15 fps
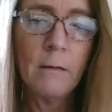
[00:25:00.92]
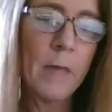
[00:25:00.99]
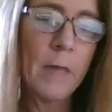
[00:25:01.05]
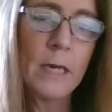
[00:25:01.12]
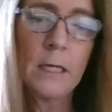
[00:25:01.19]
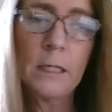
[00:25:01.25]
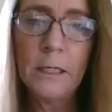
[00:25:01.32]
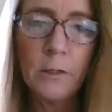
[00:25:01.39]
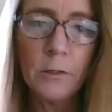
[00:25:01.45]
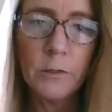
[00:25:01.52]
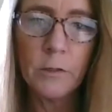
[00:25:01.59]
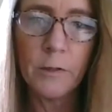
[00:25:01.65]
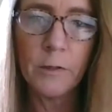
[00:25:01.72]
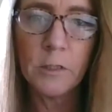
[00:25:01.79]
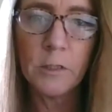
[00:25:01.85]
Many
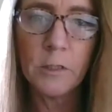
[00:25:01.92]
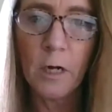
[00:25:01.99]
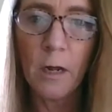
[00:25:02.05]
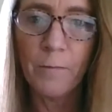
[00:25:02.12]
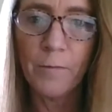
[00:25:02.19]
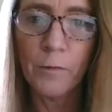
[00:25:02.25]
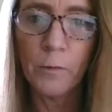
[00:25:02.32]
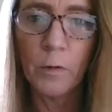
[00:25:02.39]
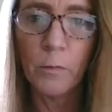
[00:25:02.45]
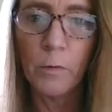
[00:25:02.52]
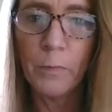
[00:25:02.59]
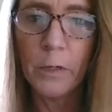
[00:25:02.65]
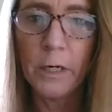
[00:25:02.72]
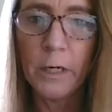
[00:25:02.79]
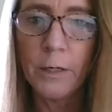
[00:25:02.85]
leaders on the shop floor were
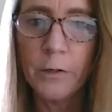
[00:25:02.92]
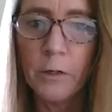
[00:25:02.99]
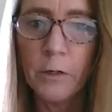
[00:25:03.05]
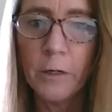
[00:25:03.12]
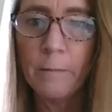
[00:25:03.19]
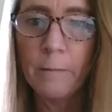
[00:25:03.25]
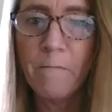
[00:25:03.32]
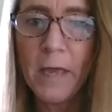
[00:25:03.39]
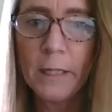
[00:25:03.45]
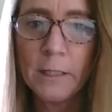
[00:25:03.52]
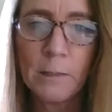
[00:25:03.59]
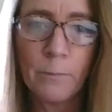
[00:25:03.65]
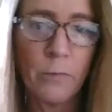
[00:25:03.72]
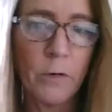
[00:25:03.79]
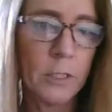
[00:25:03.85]
put under
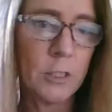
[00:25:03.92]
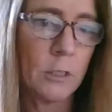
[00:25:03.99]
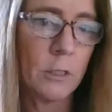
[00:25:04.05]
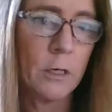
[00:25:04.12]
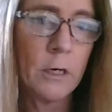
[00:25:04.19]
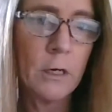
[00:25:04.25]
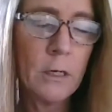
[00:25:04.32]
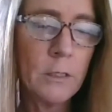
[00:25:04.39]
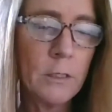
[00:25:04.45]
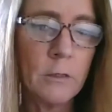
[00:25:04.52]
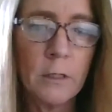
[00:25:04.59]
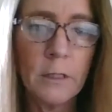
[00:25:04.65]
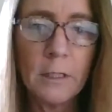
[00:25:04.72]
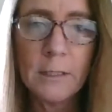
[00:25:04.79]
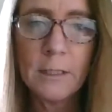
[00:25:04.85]
immense pressure
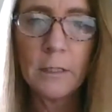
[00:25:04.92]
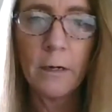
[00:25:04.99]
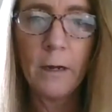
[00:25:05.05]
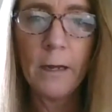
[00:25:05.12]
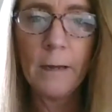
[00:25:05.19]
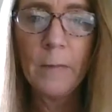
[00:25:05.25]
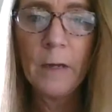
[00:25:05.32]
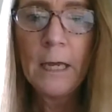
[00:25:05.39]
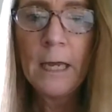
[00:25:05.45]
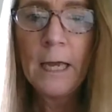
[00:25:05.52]
during this time.